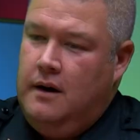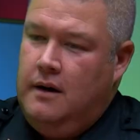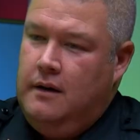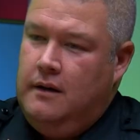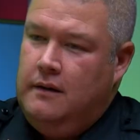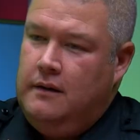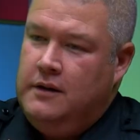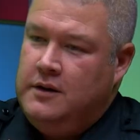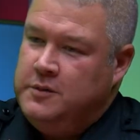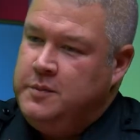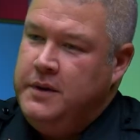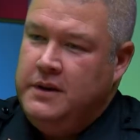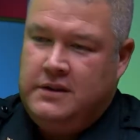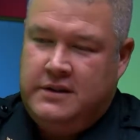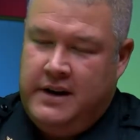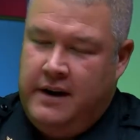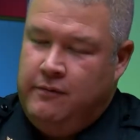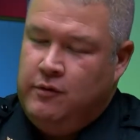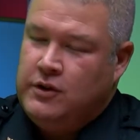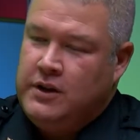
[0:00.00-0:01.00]
there's been
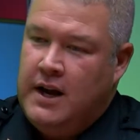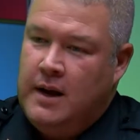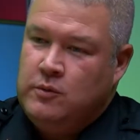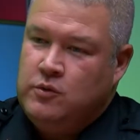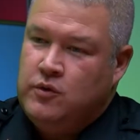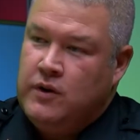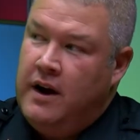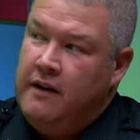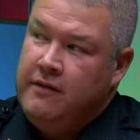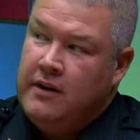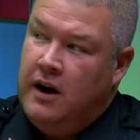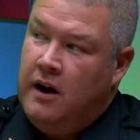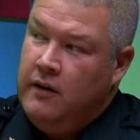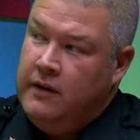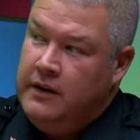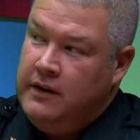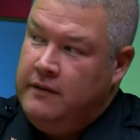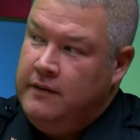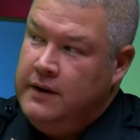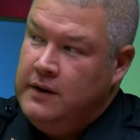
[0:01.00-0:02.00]
several times where I've called
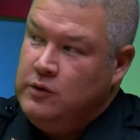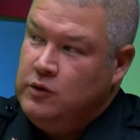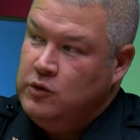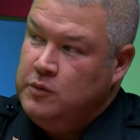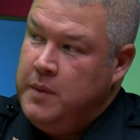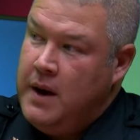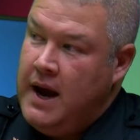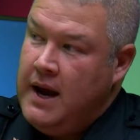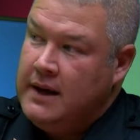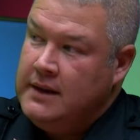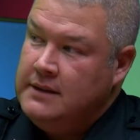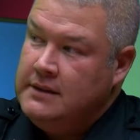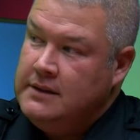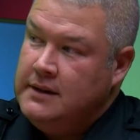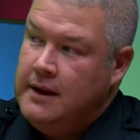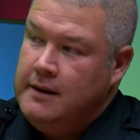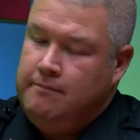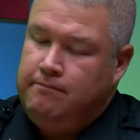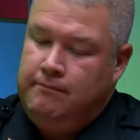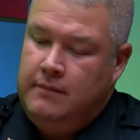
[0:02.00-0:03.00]
individuals back and
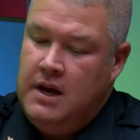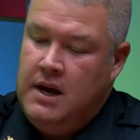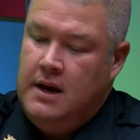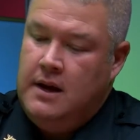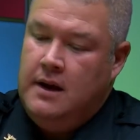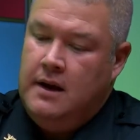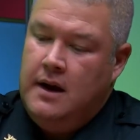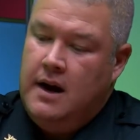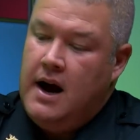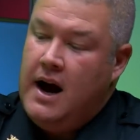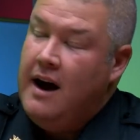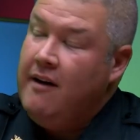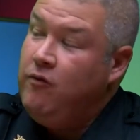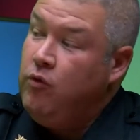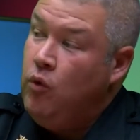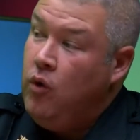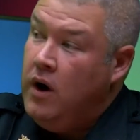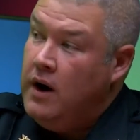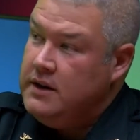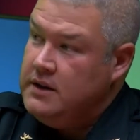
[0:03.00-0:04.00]
said, I've
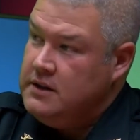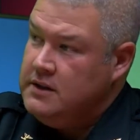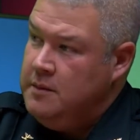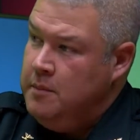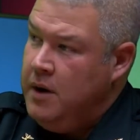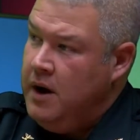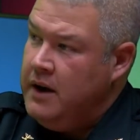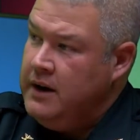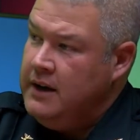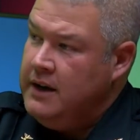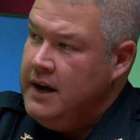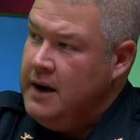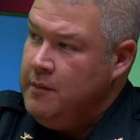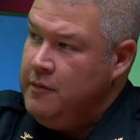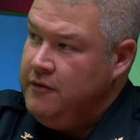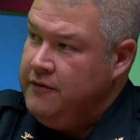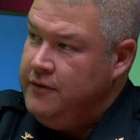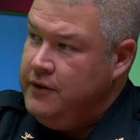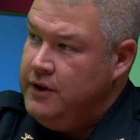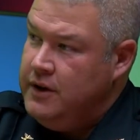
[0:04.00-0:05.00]
watched the body
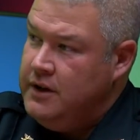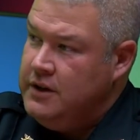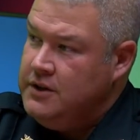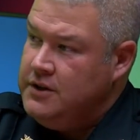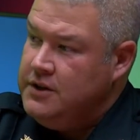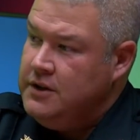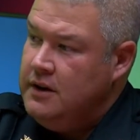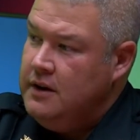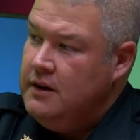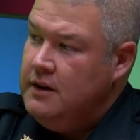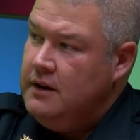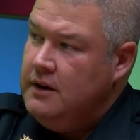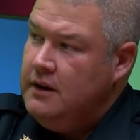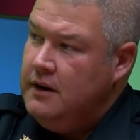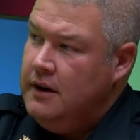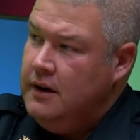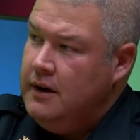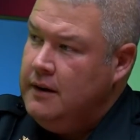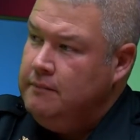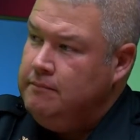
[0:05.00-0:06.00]
camera footage,
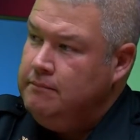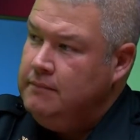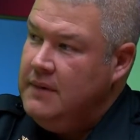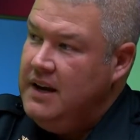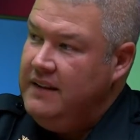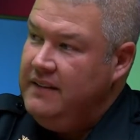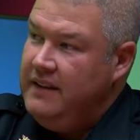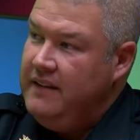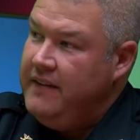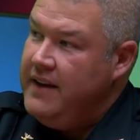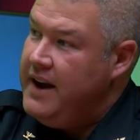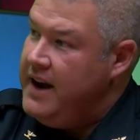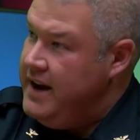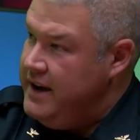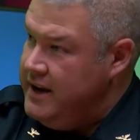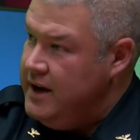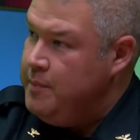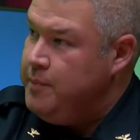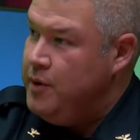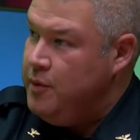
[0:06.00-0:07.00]
and then they
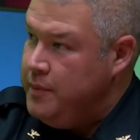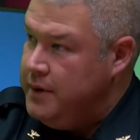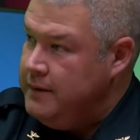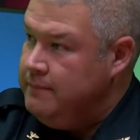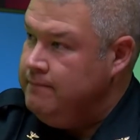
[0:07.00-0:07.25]
hang up on me.